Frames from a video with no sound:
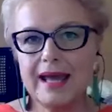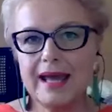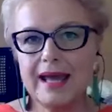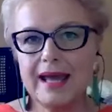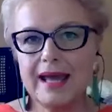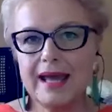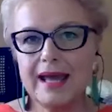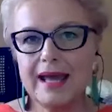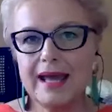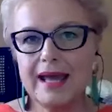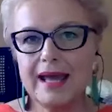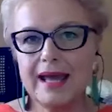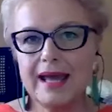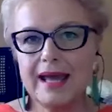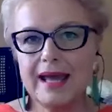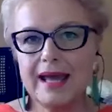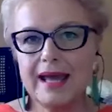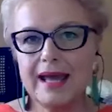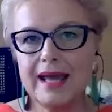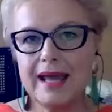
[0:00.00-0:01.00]
very,
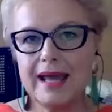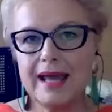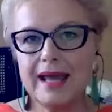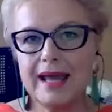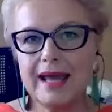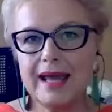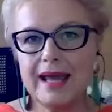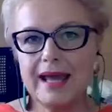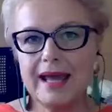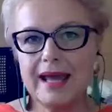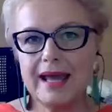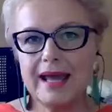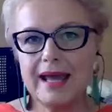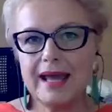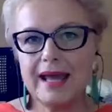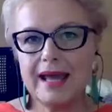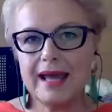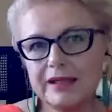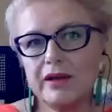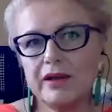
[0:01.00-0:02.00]

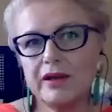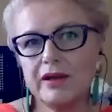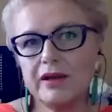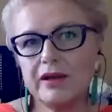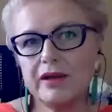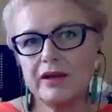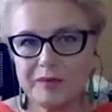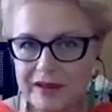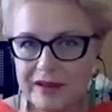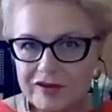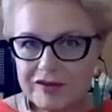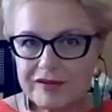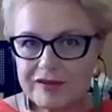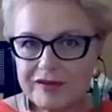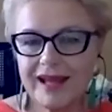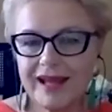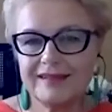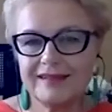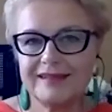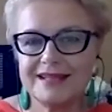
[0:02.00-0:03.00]
in my
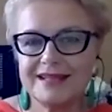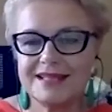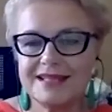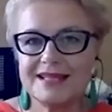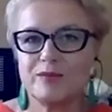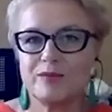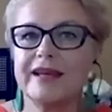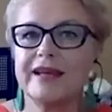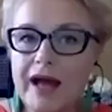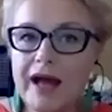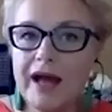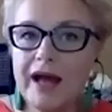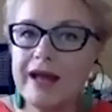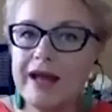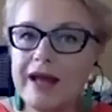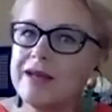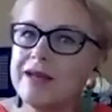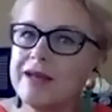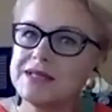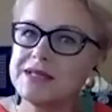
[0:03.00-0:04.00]
opinion, and
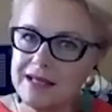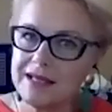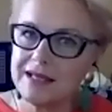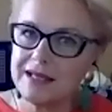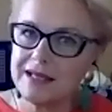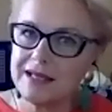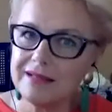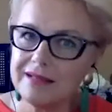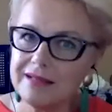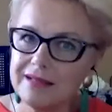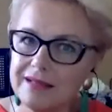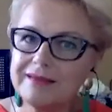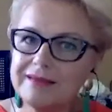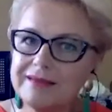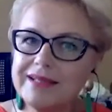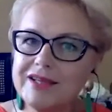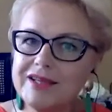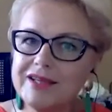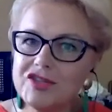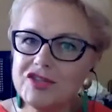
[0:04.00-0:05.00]
this is what I am
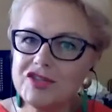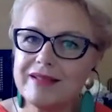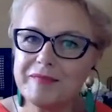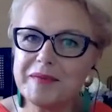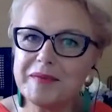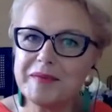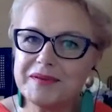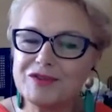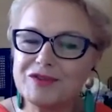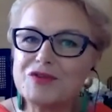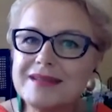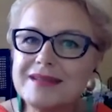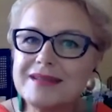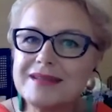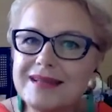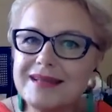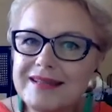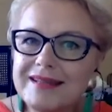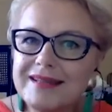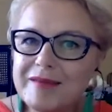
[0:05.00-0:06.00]
doing. I am
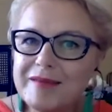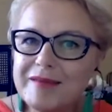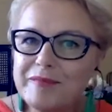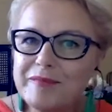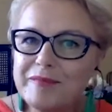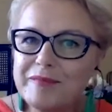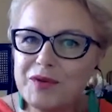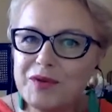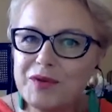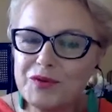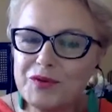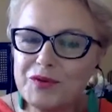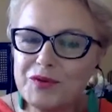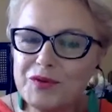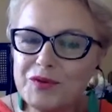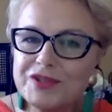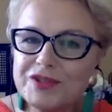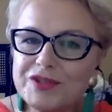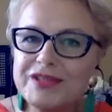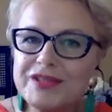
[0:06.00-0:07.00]
still teaching the
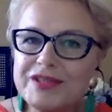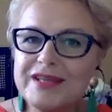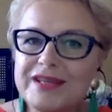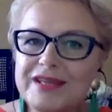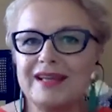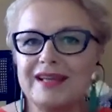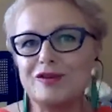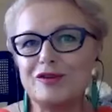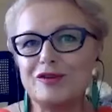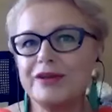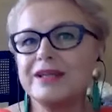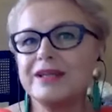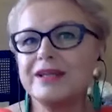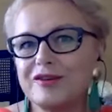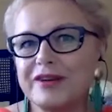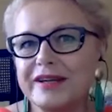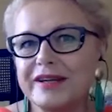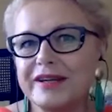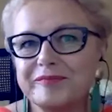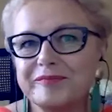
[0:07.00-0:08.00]
people to see the
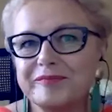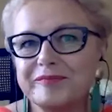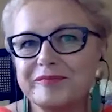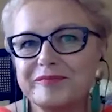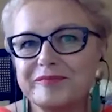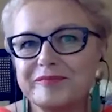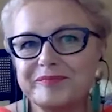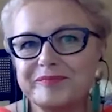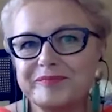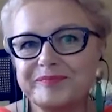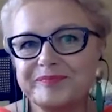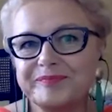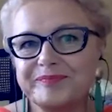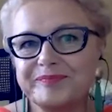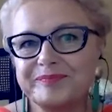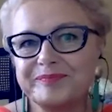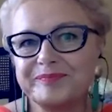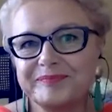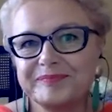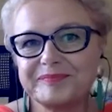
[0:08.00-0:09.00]
beauty and to
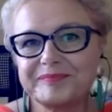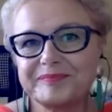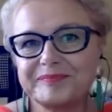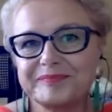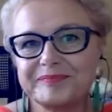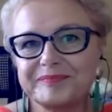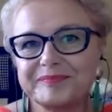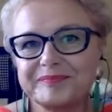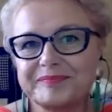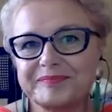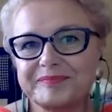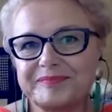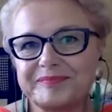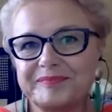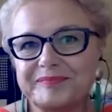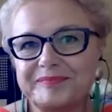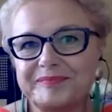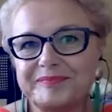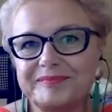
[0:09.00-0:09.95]
learn history.